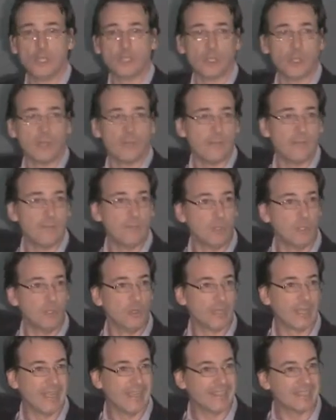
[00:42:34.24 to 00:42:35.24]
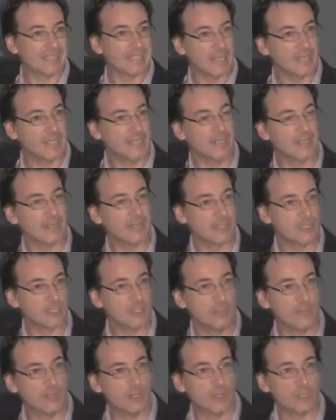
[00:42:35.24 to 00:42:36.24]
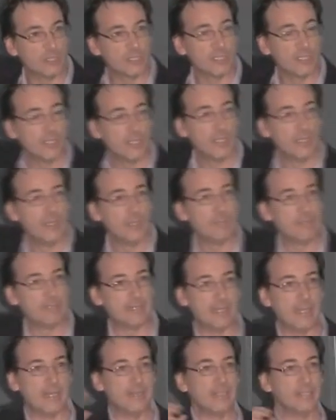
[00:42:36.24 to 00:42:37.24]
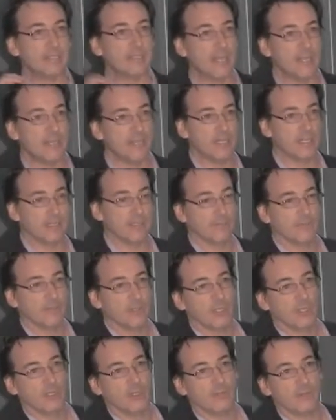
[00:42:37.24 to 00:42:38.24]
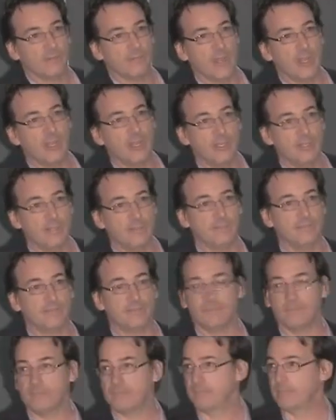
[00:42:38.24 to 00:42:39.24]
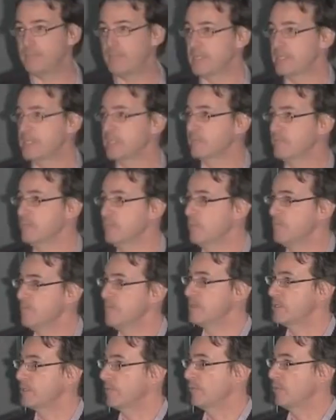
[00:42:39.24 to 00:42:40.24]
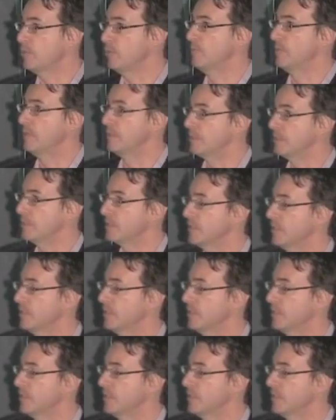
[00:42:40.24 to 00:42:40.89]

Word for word: robotics. Not all of them will look exactly like these humanoids, but an understanding of the very basic